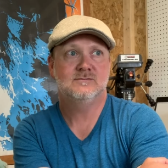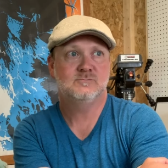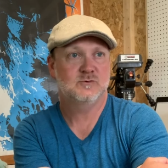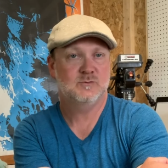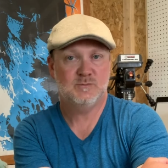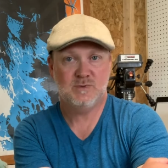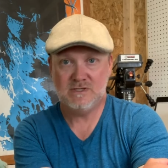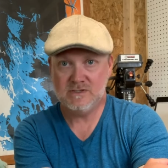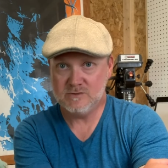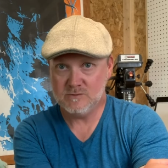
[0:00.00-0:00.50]
would
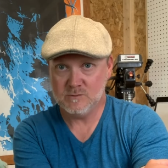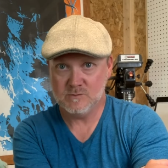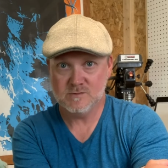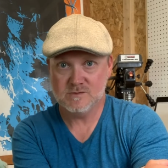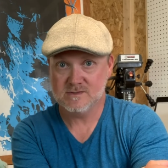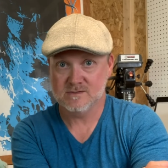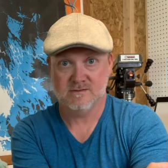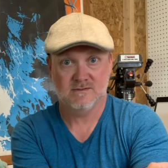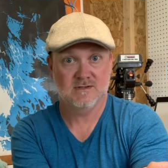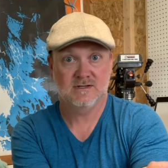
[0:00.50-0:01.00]
be
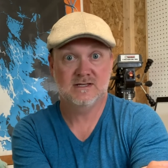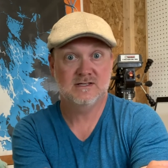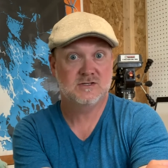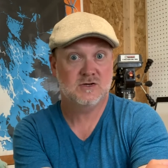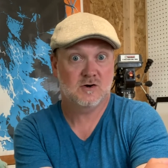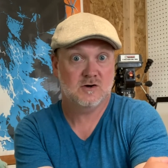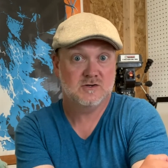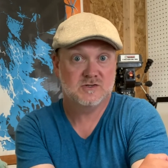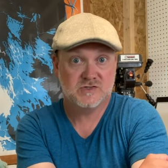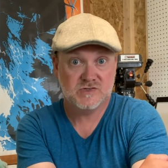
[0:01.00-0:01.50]
used on a
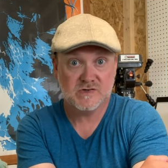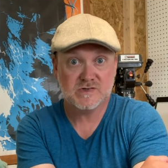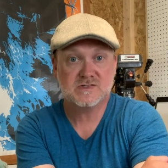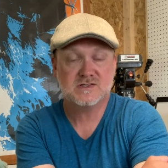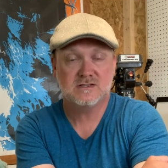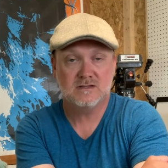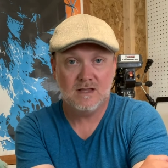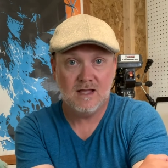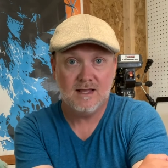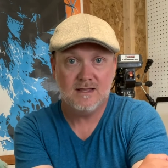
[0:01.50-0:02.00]
guitar just
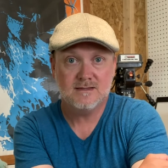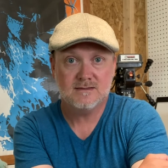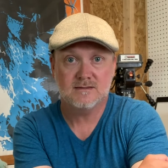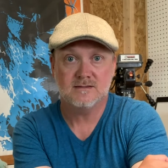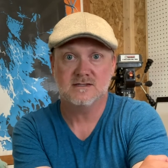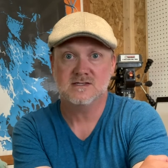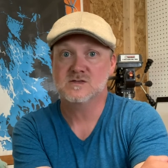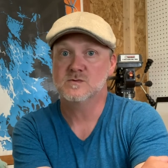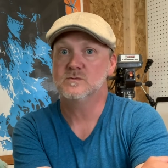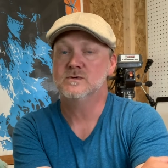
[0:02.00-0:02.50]
like
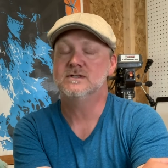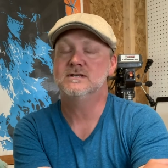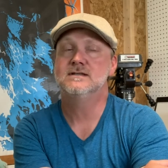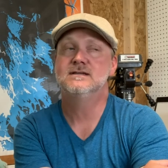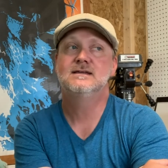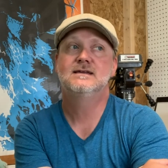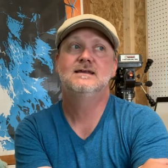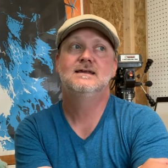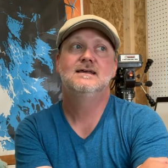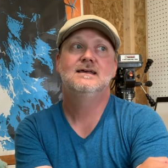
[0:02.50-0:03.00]
this one.
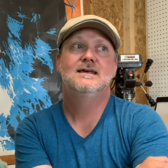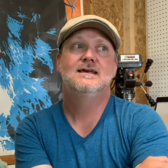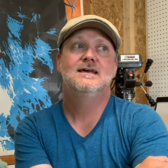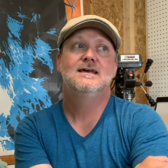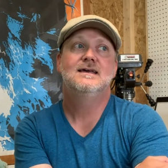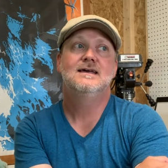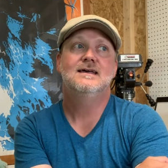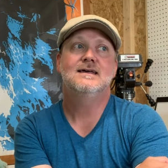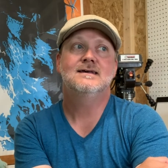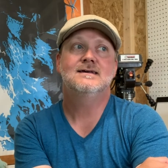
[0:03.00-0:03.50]

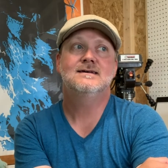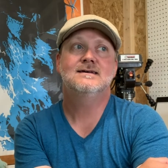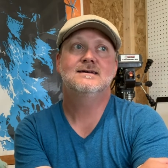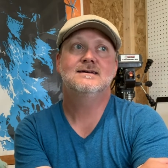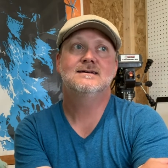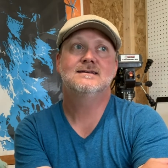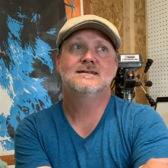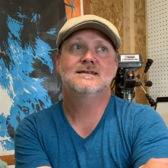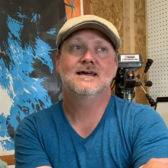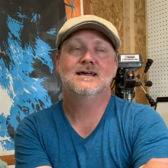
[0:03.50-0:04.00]

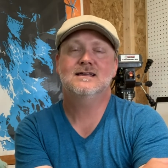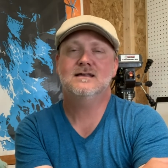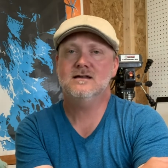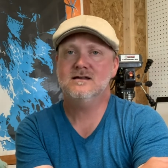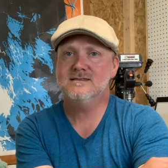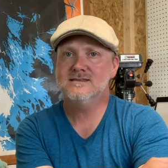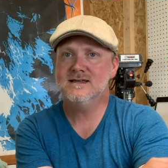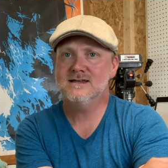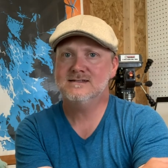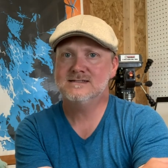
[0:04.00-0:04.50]
And I
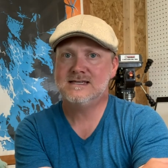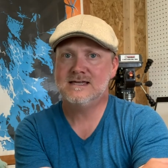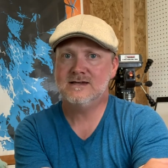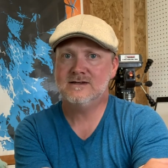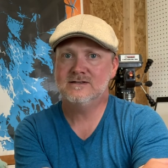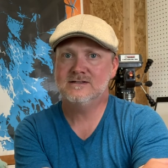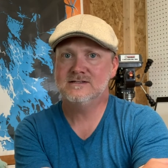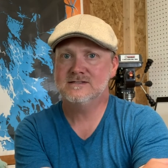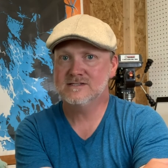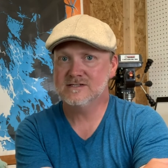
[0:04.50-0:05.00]
cut that
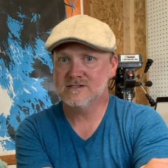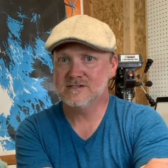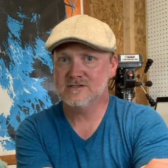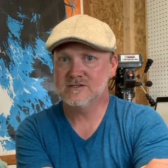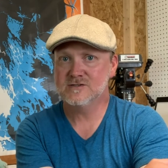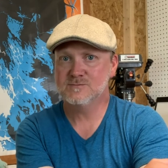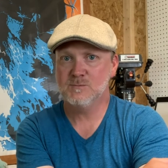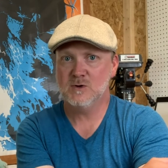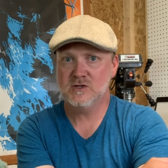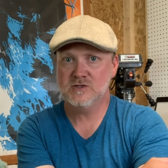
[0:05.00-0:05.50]
down into
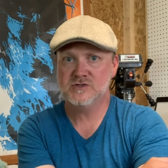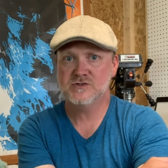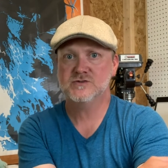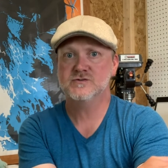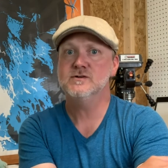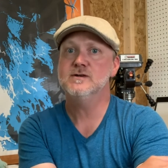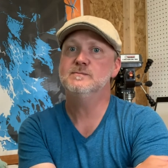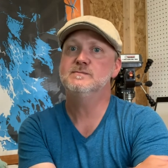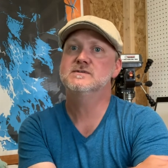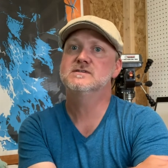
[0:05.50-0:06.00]
small
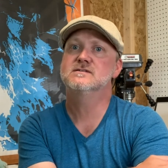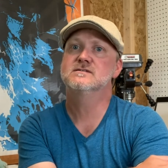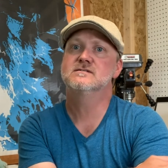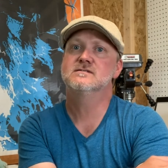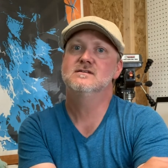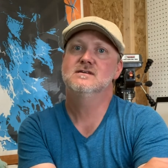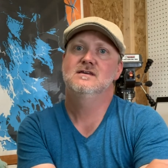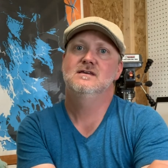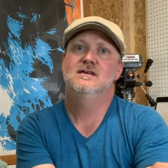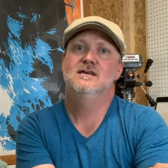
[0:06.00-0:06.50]
strips.
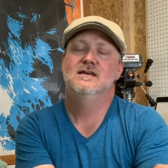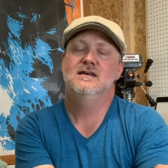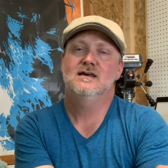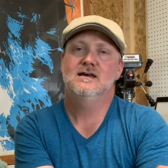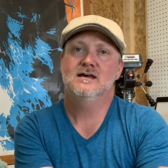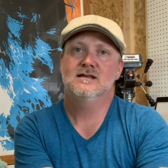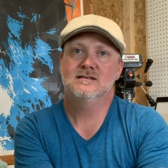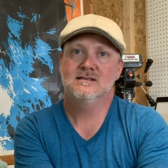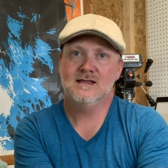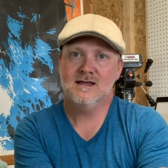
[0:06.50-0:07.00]

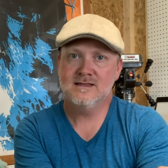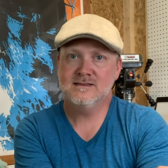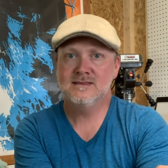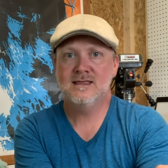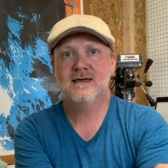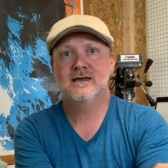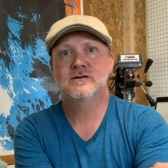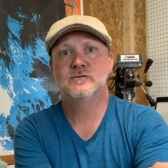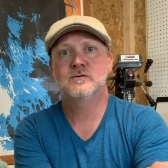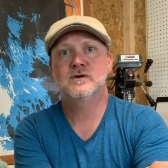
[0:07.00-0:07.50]
I lined
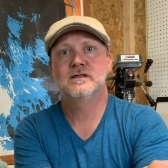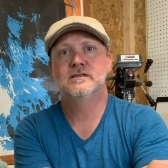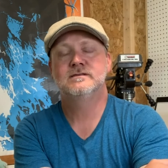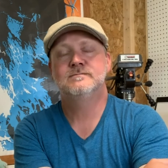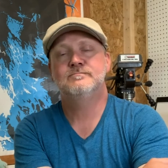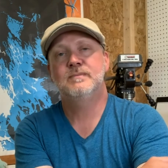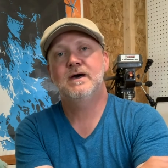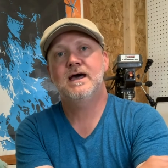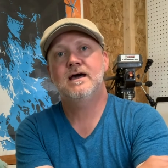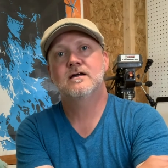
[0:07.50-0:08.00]
that around the
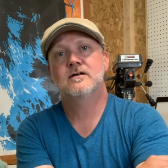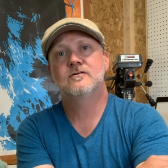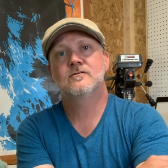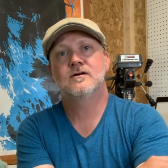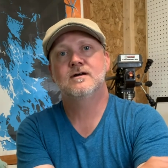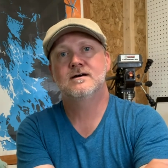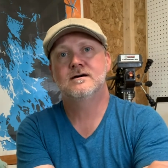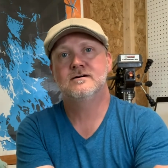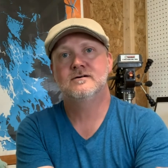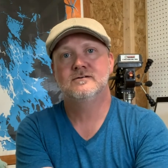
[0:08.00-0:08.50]

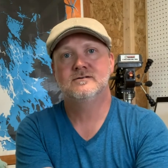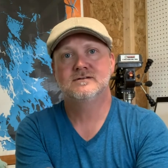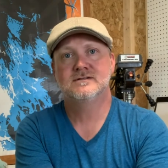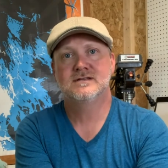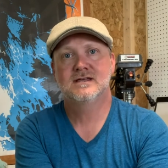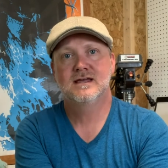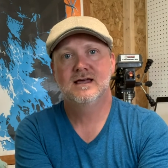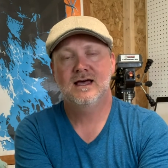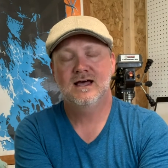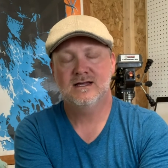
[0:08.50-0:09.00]
background.
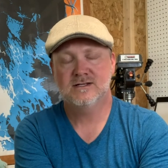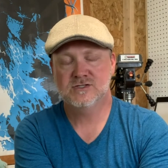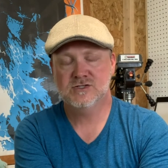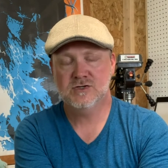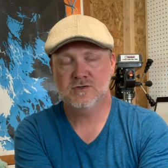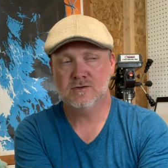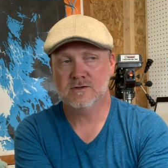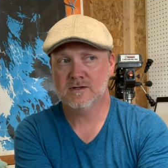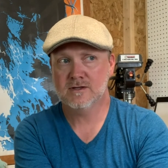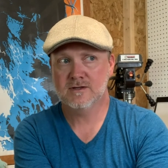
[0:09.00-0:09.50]
I
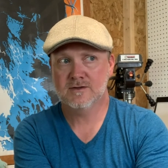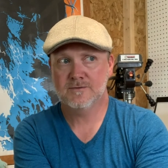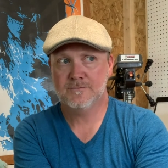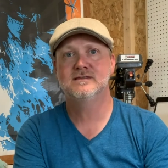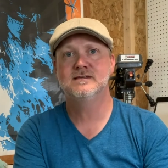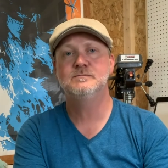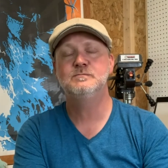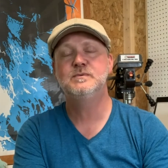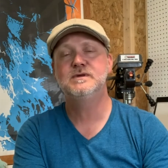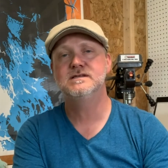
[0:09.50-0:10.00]
took
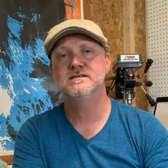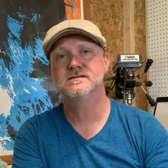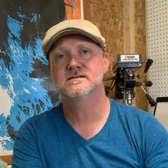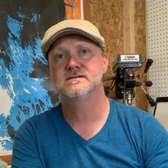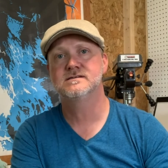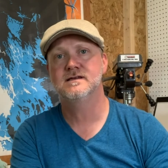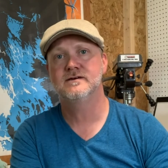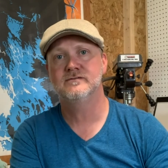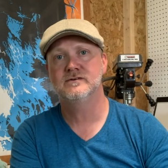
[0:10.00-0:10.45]
thin pieces of it